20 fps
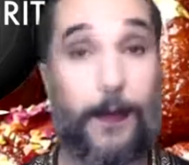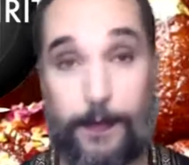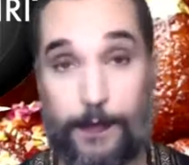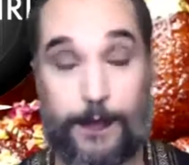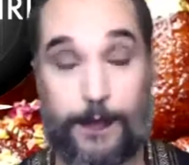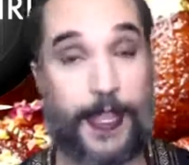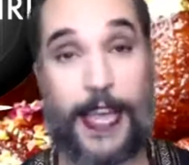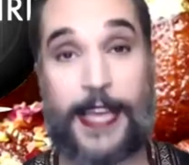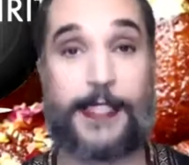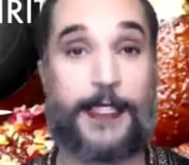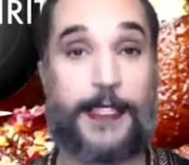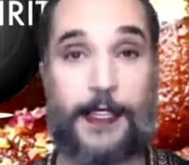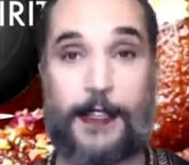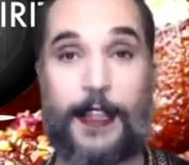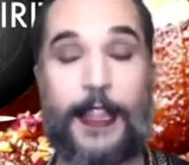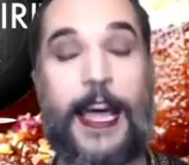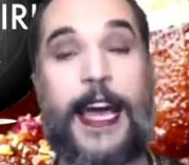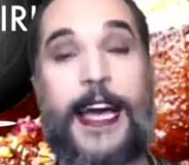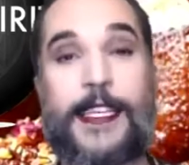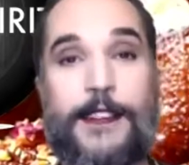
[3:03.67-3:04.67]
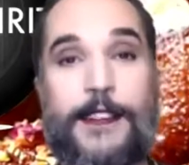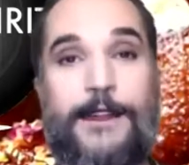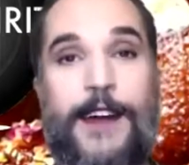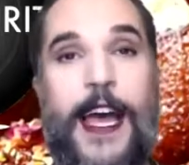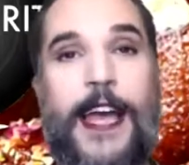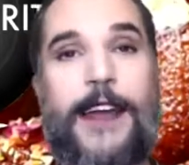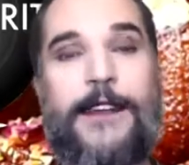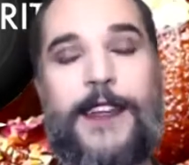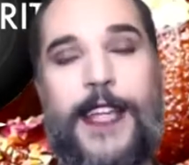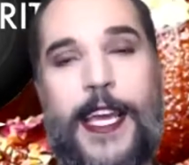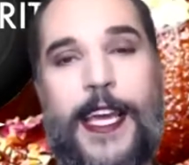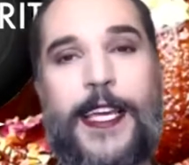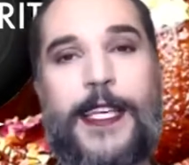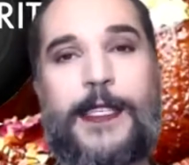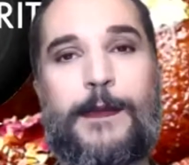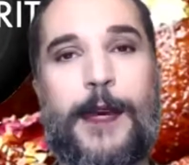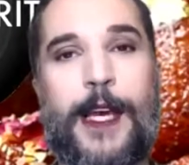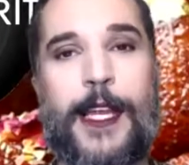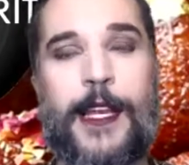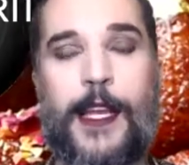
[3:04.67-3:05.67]
thanks to the last 5 days.
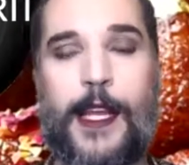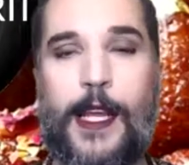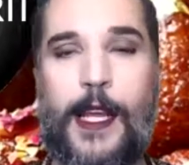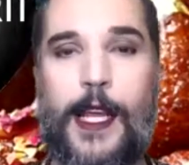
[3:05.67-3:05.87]
But